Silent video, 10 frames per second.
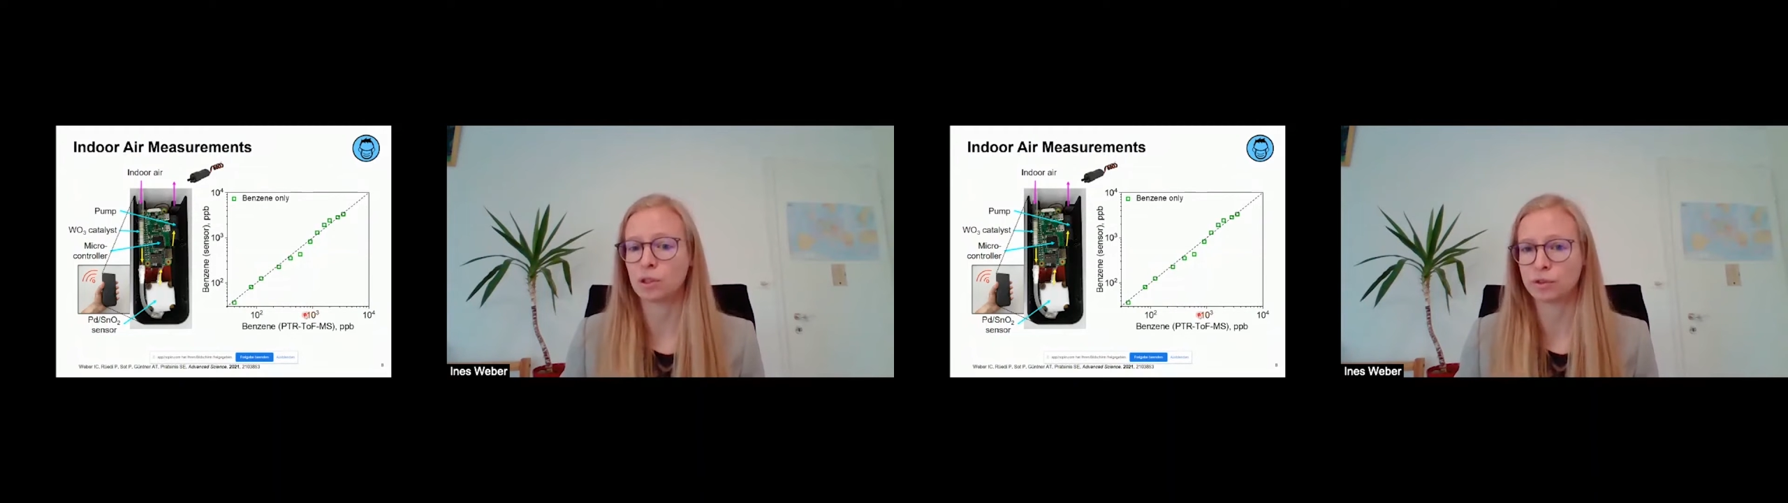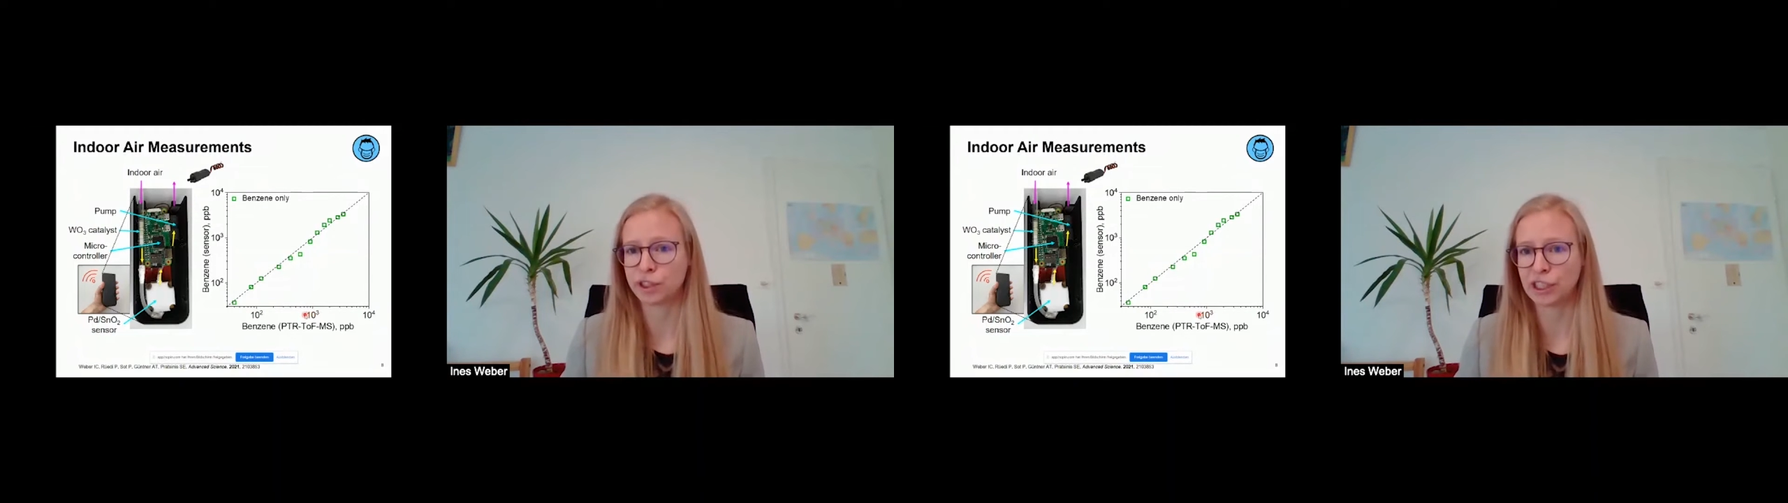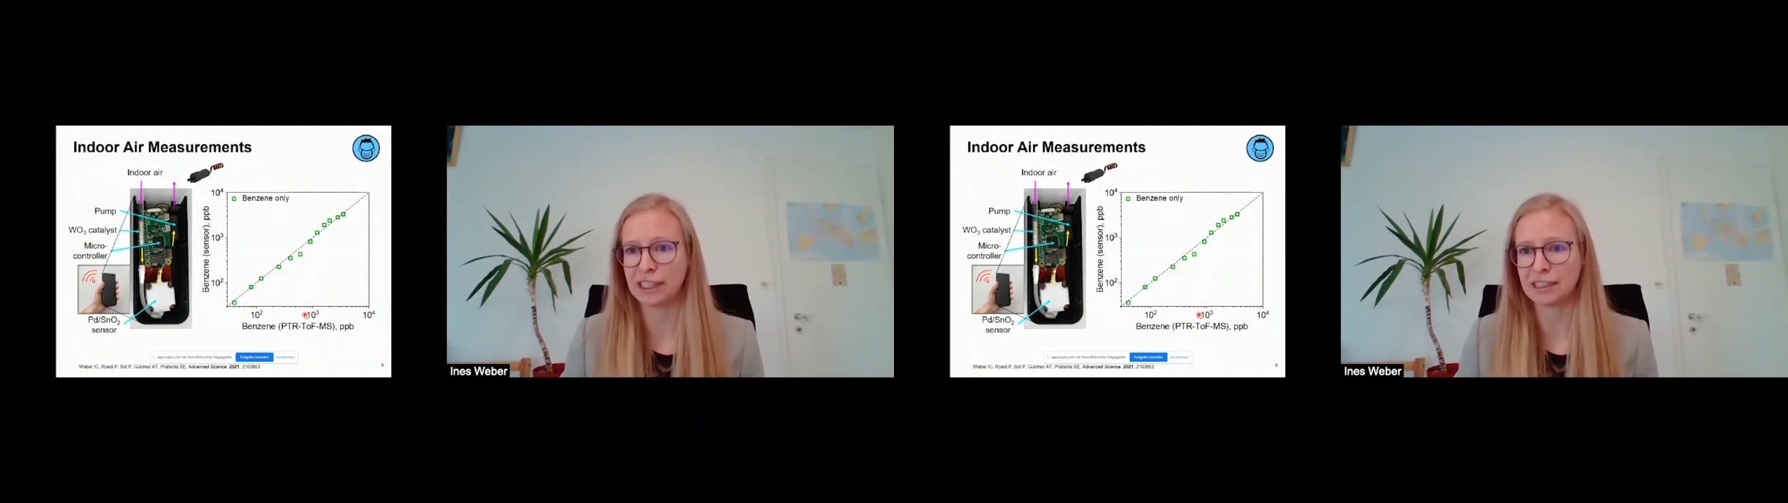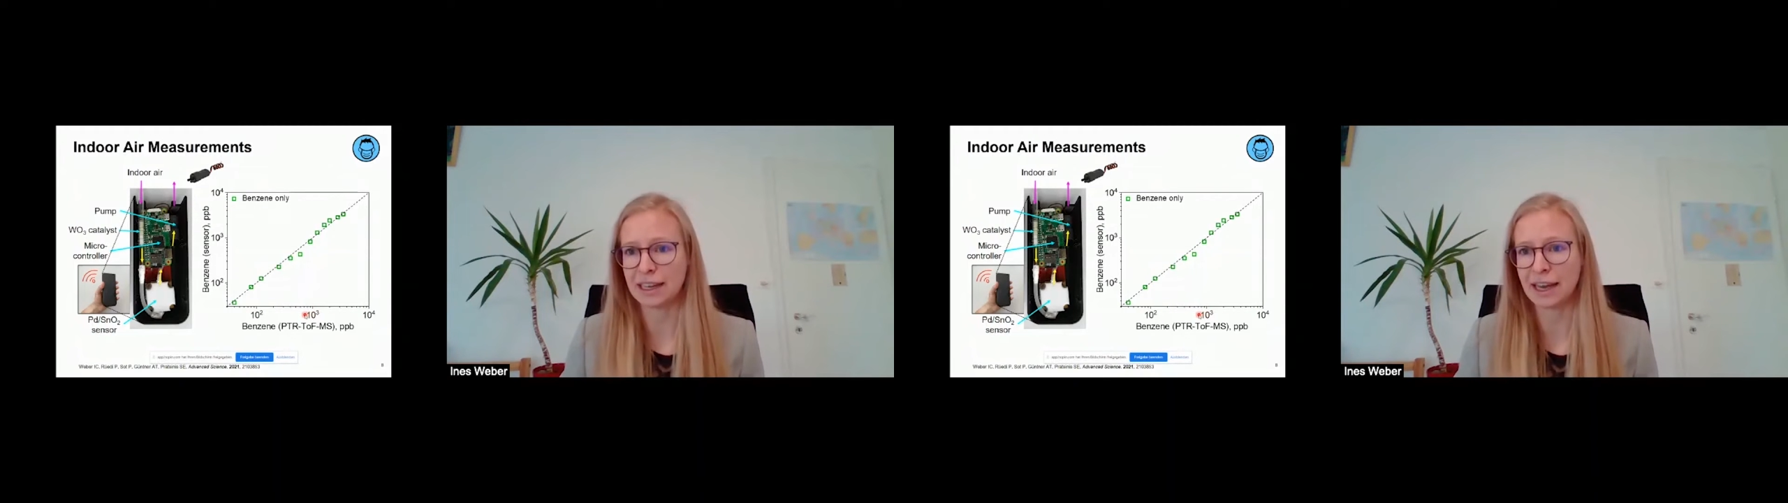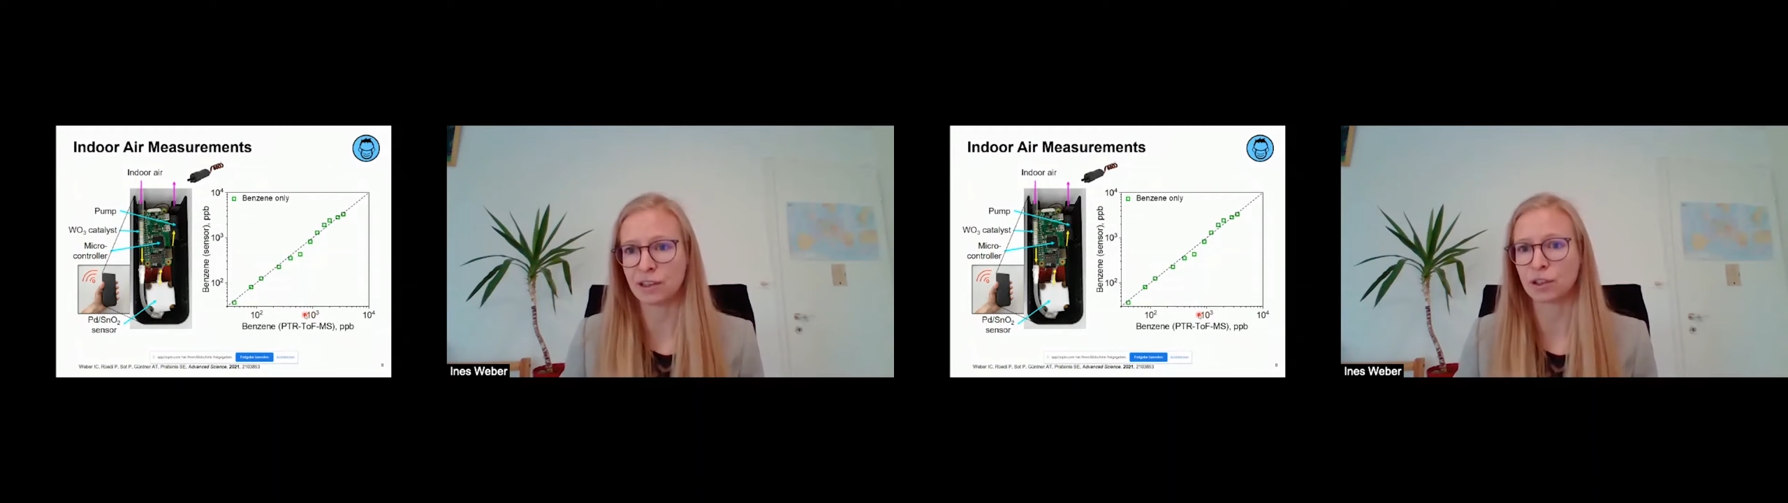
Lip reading: over the entire